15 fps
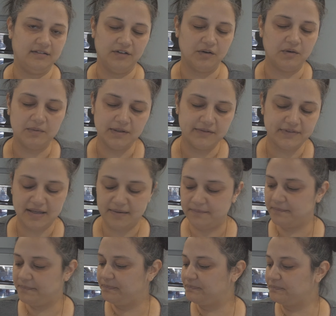not all of them,
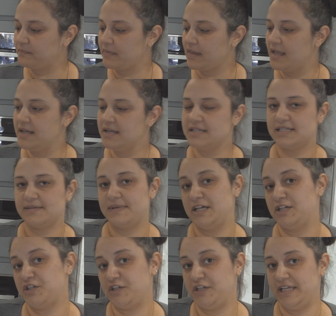so
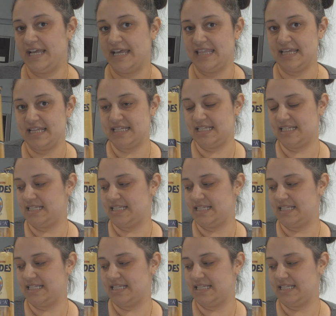make sure you get this.